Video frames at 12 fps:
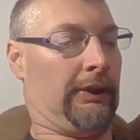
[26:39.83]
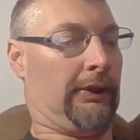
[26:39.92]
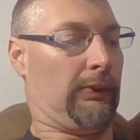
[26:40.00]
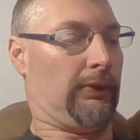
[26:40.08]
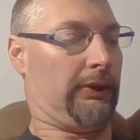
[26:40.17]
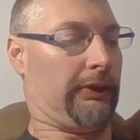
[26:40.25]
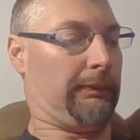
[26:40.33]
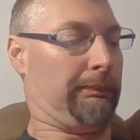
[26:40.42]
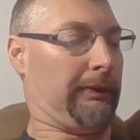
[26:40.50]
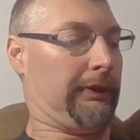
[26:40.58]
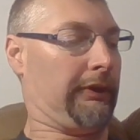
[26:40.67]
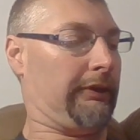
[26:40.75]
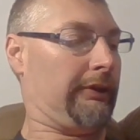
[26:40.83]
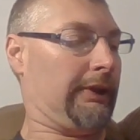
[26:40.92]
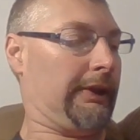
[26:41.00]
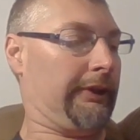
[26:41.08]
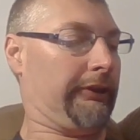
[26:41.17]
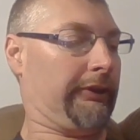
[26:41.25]

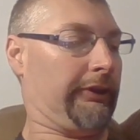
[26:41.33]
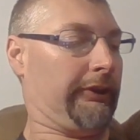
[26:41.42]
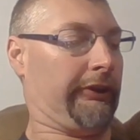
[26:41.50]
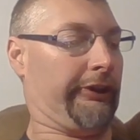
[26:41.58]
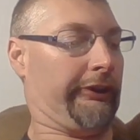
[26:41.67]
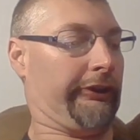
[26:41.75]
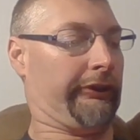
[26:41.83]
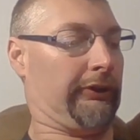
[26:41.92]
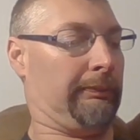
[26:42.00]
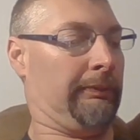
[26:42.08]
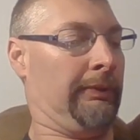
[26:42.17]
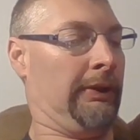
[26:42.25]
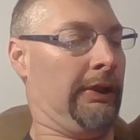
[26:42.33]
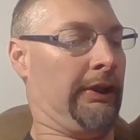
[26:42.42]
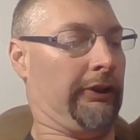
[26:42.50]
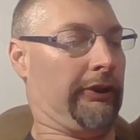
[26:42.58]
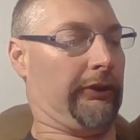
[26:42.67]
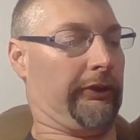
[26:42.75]
computerized system
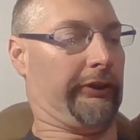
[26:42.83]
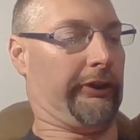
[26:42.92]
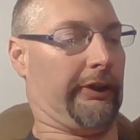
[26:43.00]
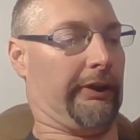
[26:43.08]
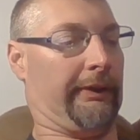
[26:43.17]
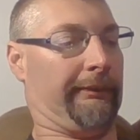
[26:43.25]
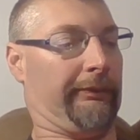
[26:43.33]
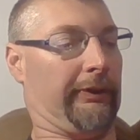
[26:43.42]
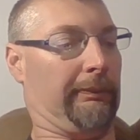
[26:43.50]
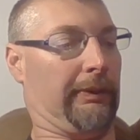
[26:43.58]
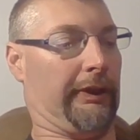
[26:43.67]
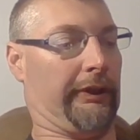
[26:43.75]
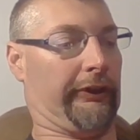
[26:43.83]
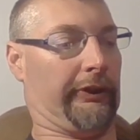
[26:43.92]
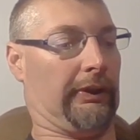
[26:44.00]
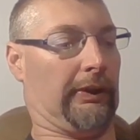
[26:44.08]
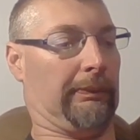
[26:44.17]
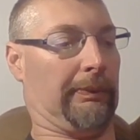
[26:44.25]
to share information
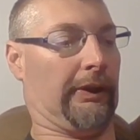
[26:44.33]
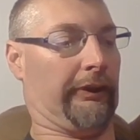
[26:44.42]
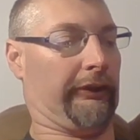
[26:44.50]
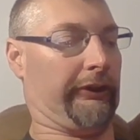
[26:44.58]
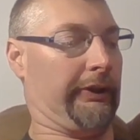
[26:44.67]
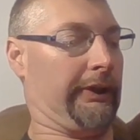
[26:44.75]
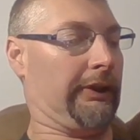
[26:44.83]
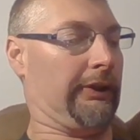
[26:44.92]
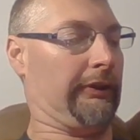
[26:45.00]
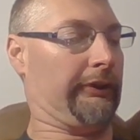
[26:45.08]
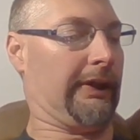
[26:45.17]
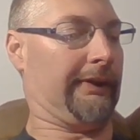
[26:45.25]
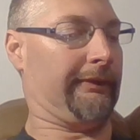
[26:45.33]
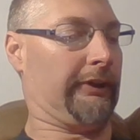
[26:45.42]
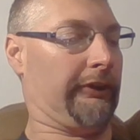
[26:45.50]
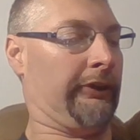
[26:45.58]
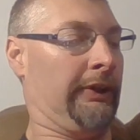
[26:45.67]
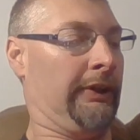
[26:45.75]
about CDL
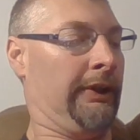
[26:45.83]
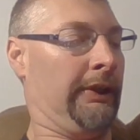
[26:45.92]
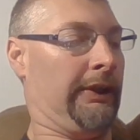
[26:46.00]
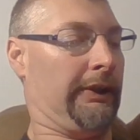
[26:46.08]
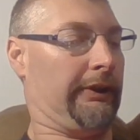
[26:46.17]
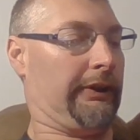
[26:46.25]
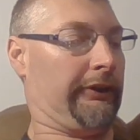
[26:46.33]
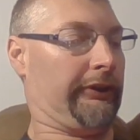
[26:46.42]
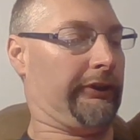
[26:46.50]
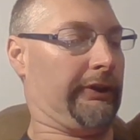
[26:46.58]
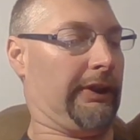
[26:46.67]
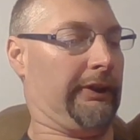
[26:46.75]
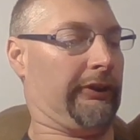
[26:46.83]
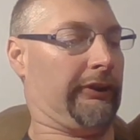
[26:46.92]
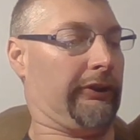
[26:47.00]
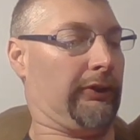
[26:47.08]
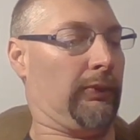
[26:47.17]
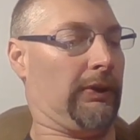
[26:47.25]
drivers. The states
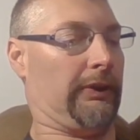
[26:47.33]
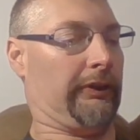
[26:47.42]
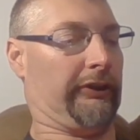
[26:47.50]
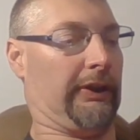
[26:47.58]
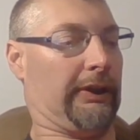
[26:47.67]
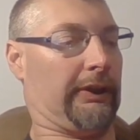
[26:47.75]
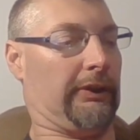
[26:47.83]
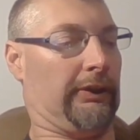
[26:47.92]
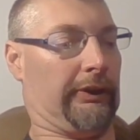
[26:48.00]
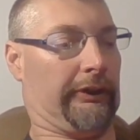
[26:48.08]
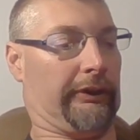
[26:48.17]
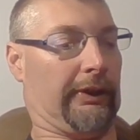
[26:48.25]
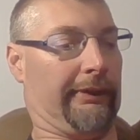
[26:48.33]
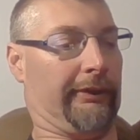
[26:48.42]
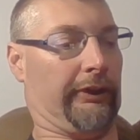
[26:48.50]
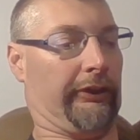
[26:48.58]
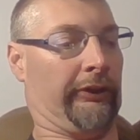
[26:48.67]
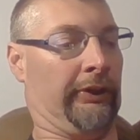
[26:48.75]
will check on
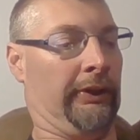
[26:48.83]
drivers'